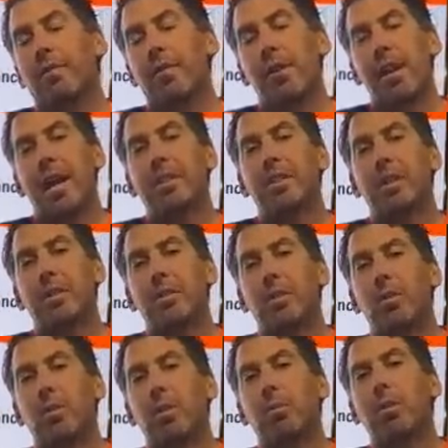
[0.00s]
for next
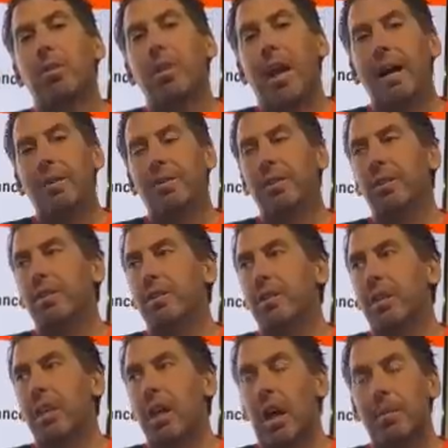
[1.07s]
year's Nora 1000
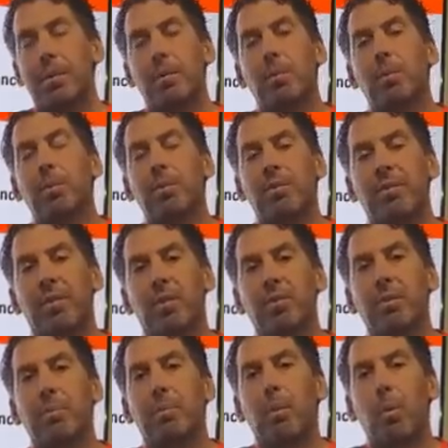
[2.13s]
to come, and we'll do full
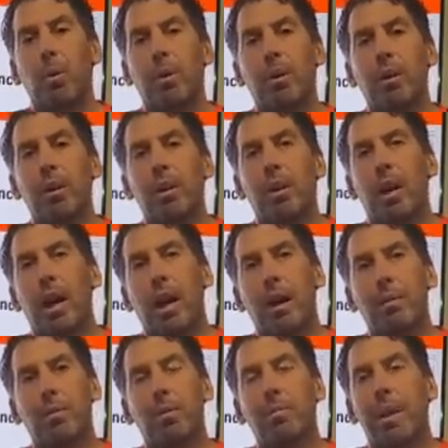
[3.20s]
support.
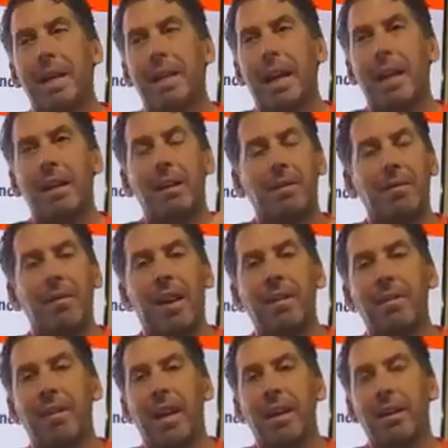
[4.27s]
And we'll make that an
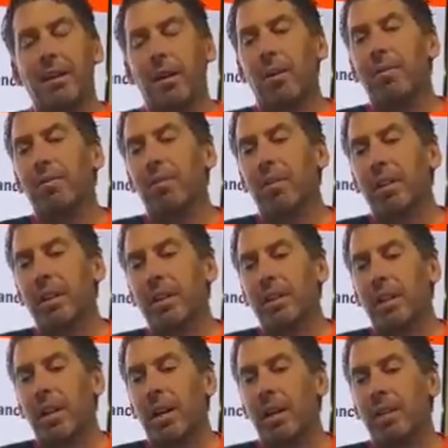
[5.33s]
event that hopefully
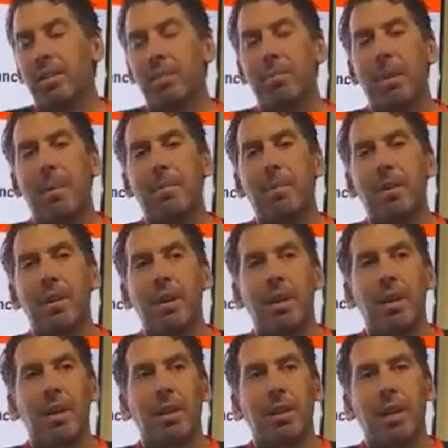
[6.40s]
is a memory
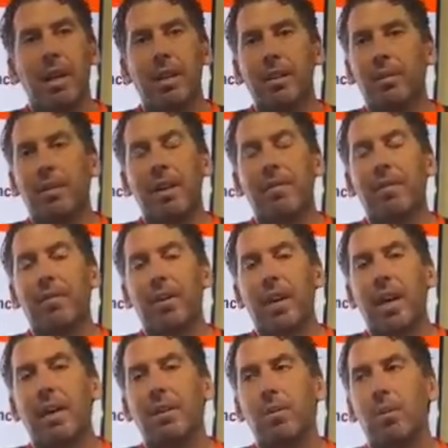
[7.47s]
that you'll never
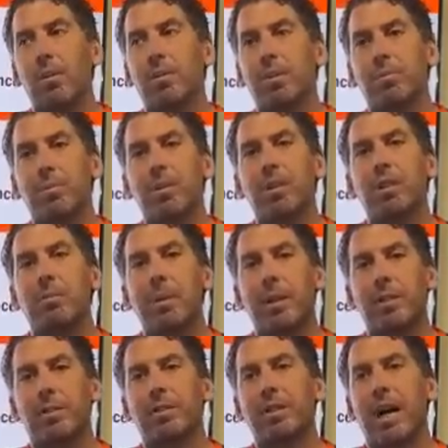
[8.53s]
forget. Nora is a pretty
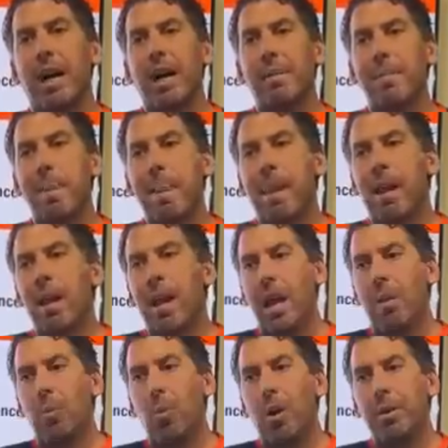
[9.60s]
special time,
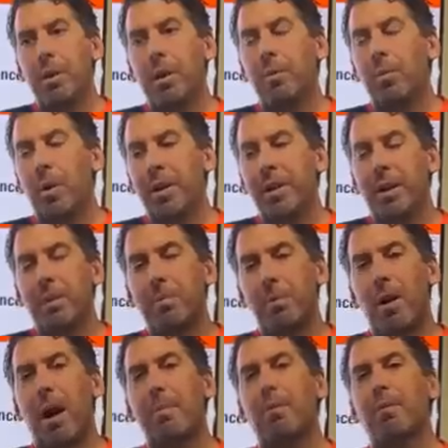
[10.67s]
and when done
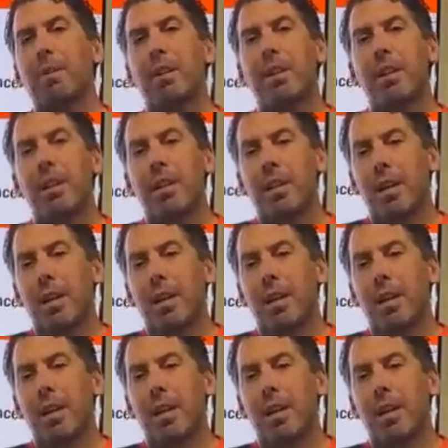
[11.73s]
properly,